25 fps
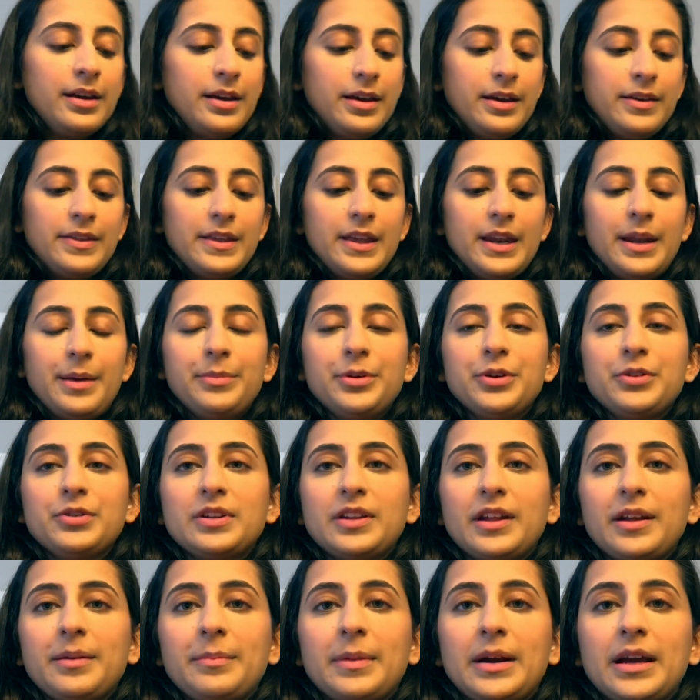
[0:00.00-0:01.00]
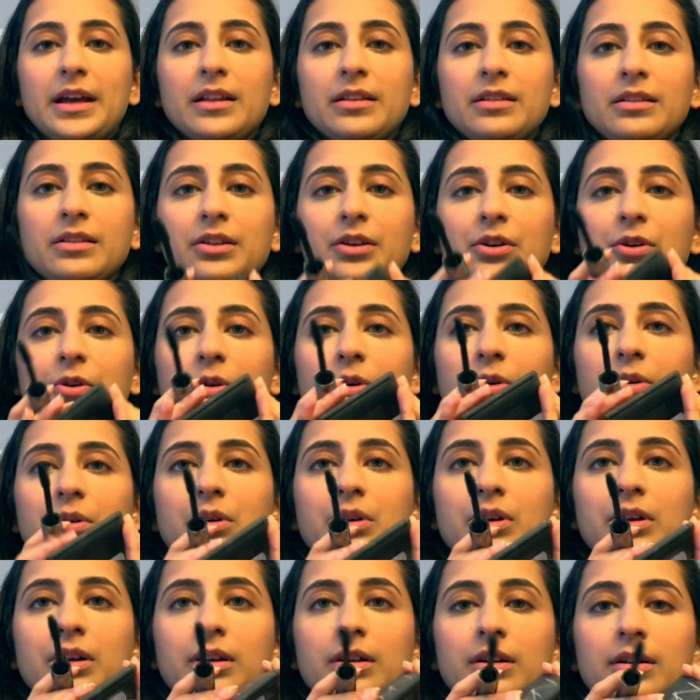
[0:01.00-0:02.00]
And then I'm using my little
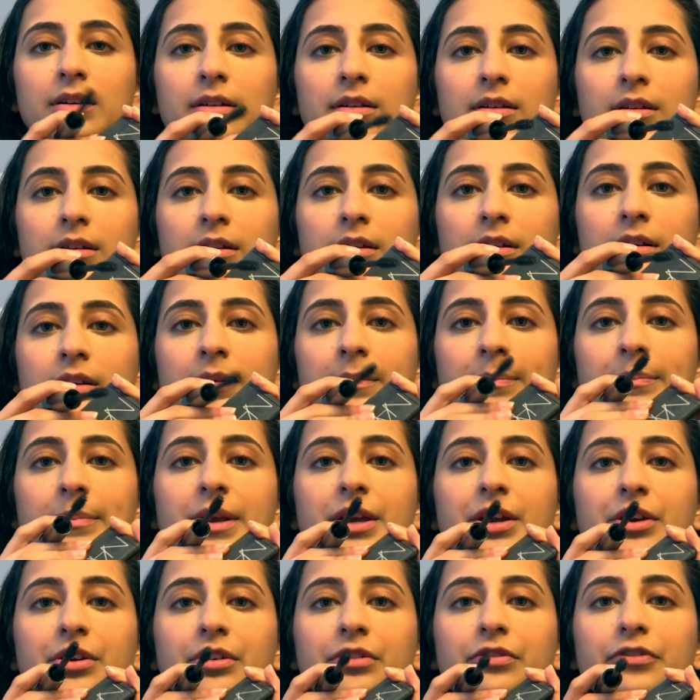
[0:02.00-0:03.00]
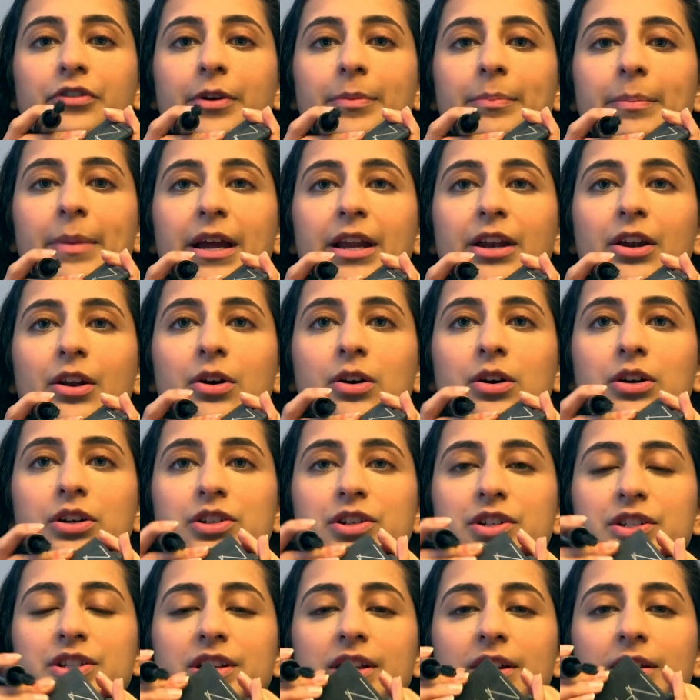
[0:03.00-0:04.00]
mirror from my
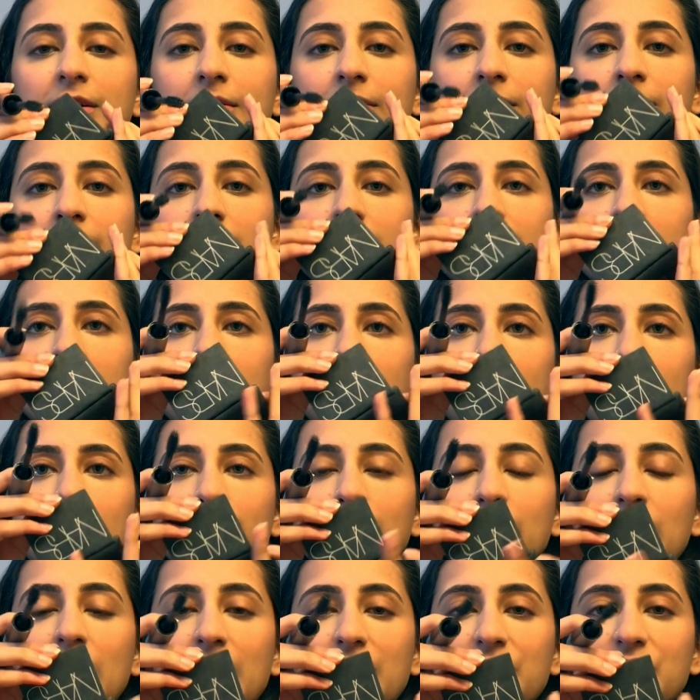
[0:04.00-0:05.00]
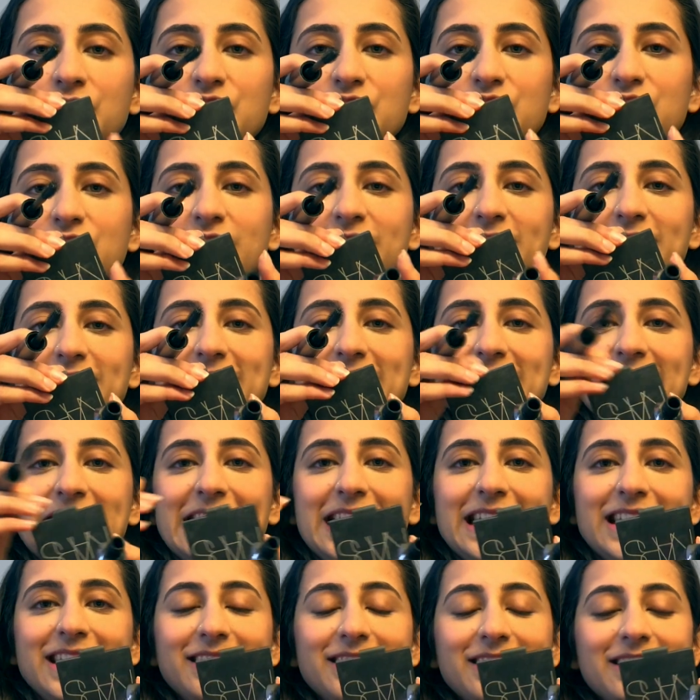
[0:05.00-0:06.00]
NARS blush to
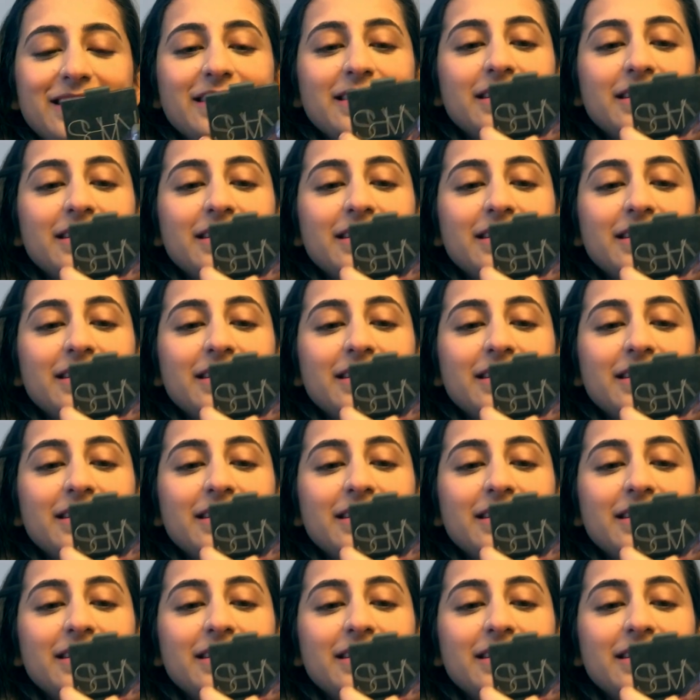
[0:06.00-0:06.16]
see.